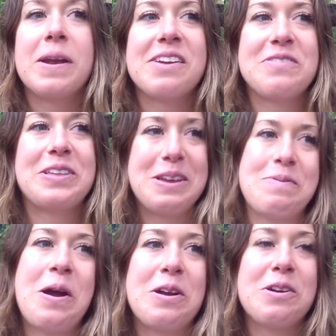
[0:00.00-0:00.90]
and I feel like
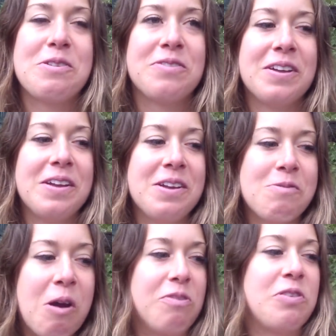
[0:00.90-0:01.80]
part of
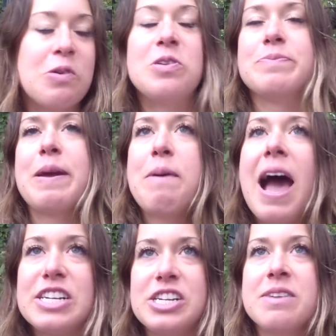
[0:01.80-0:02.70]
what fueled my
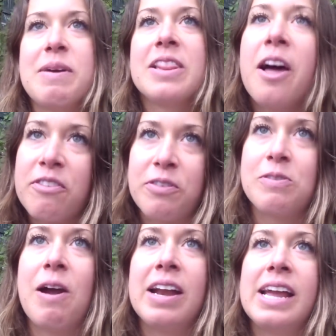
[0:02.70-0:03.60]
passion and my love
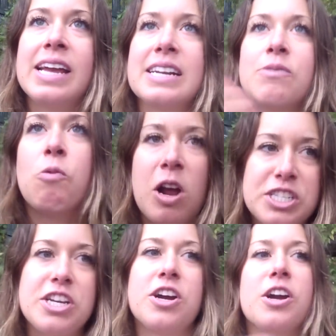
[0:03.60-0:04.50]
for running and
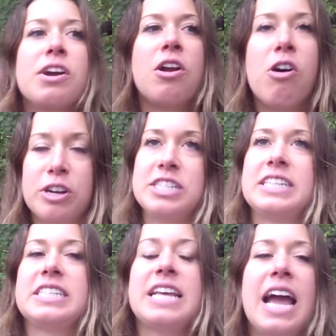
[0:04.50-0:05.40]
watching her and all her
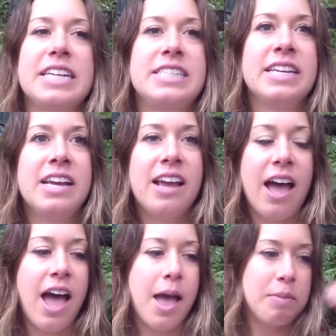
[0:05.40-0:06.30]
success
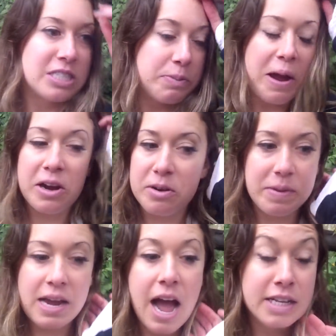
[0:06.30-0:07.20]
um, inspired
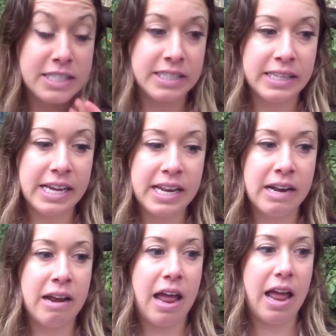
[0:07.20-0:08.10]
me constantly. And
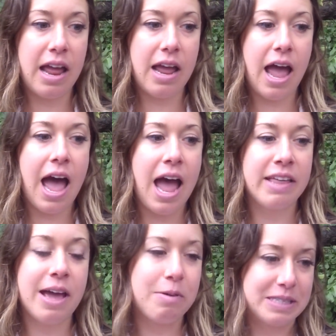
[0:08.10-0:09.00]

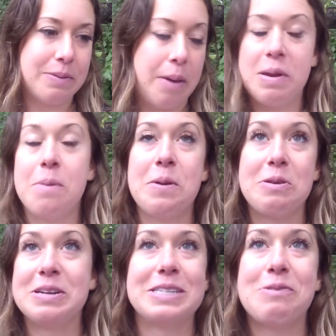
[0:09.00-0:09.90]
I, that was, I mean, a
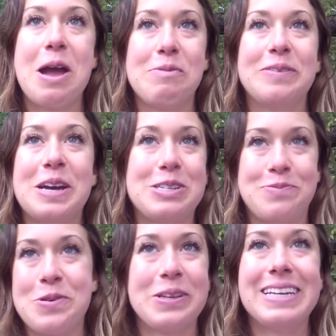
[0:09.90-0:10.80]
big reason why I moved out
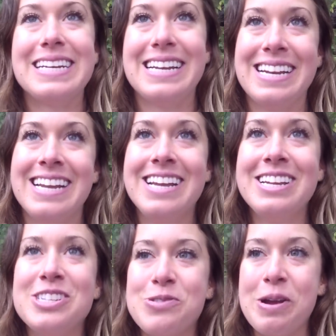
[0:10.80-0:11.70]
to Portland and
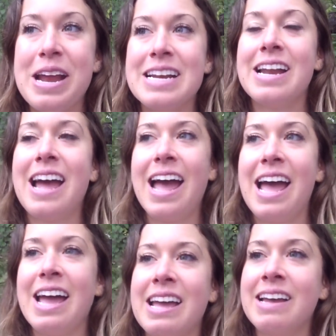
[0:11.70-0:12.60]
joined
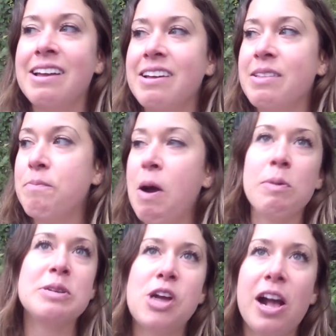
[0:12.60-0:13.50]
uh,
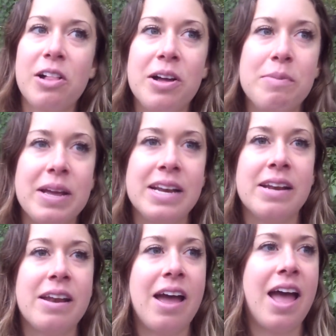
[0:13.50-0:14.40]
Bowerman Track Club and
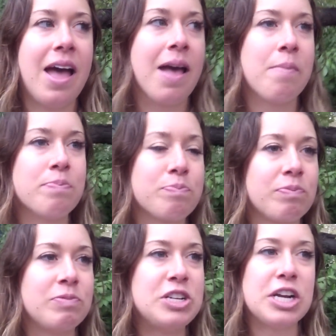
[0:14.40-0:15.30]
um,
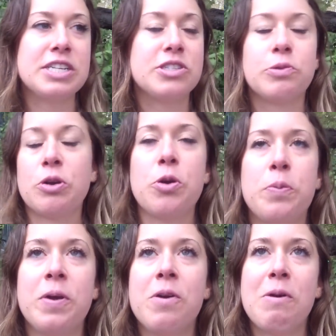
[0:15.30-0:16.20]
Jerry's group
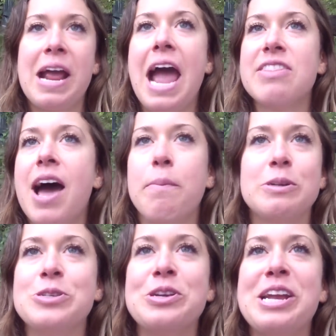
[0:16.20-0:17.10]
when I had the
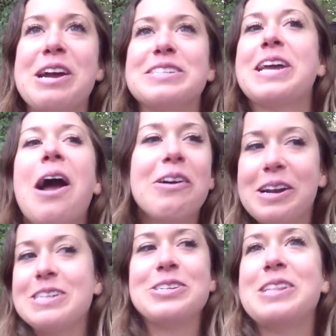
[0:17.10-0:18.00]
opportunity, I was like, how
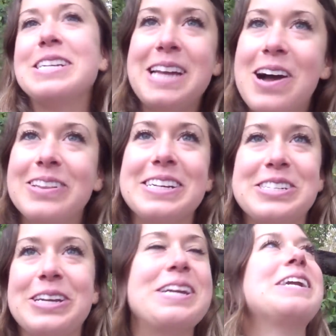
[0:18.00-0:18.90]
can I turn that down? Like
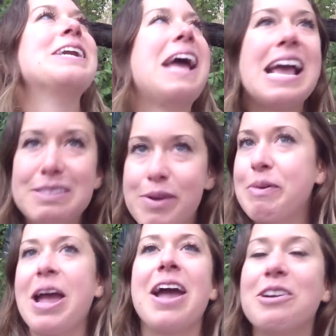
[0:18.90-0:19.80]
Shalane has been
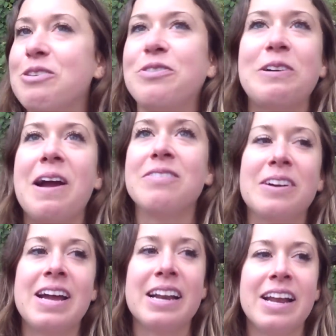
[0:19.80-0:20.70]
my idol
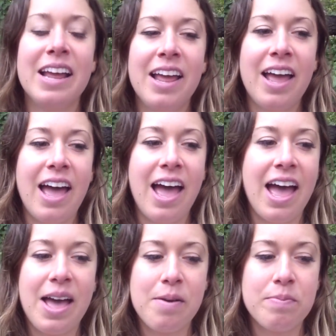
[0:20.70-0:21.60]
forever, and
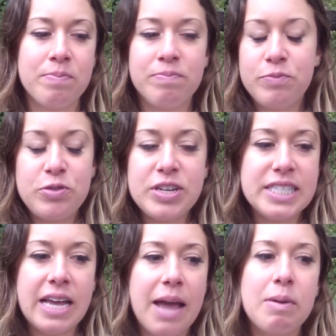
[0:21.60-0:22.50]
um,
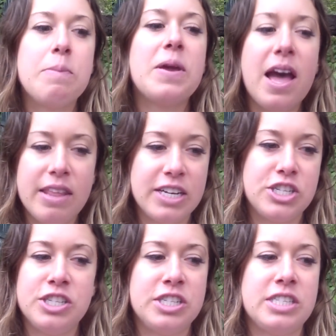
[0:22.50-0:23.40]
she's, I mean, beyond that,
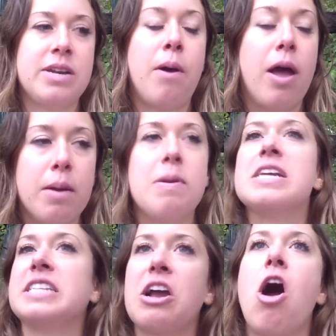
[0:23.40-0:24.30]
she's just an
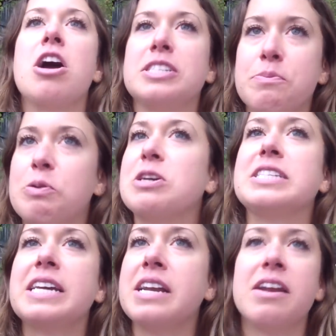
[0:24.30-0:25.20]
amazing, awesome
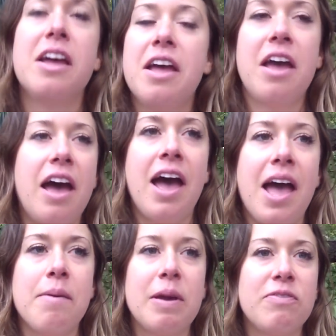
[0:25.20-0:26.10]
person.
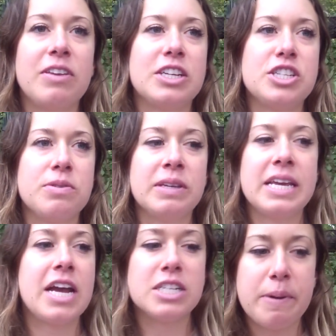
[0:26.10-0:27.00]
Um, I feel like she
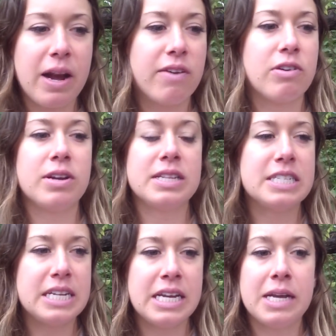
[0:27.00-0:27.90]
really cares about everyone in
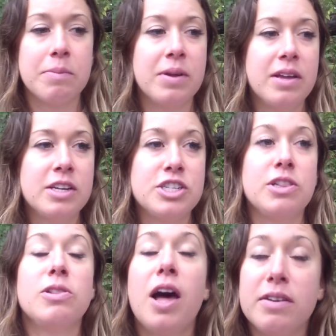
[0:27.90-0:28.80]
the team.
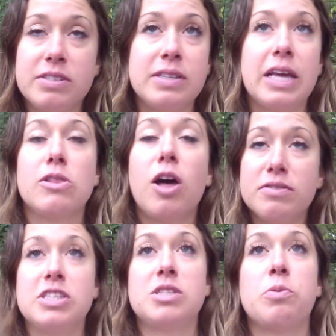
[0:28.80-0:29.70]
She loves, like,
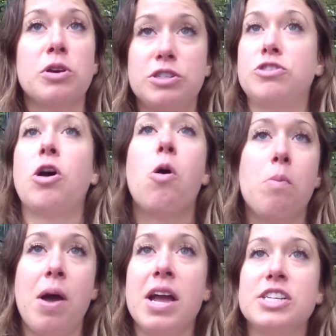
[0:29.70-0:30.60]
loves the sport so
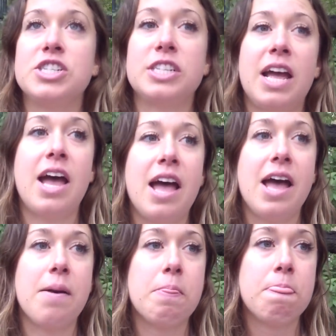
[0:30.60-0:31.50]
much,
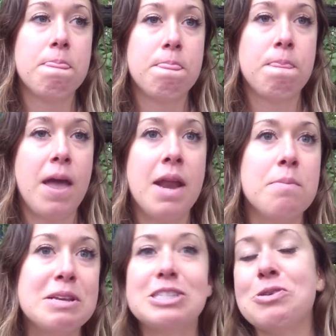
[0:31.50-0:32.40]
um, and
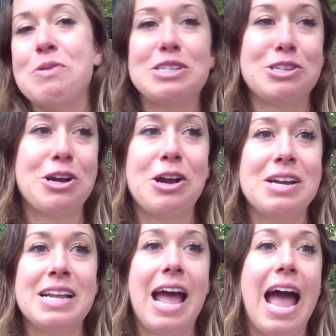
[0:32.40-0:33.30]
it means so much to her.
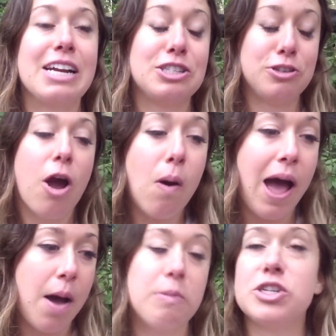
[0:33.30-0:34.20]
And I just know
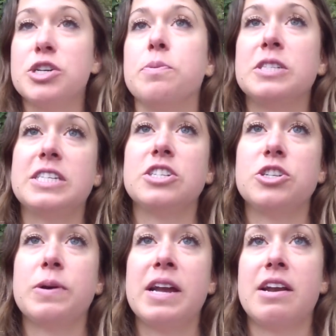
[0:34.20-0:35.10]
how much she puts
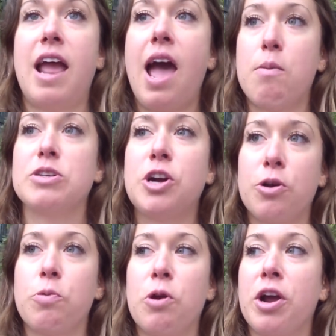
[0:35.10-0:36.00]
into it and how much
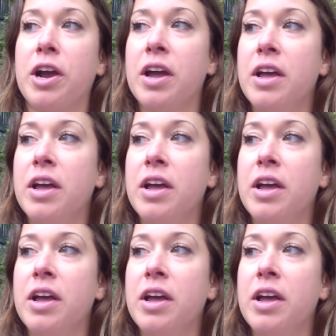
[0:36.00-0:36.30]
hard work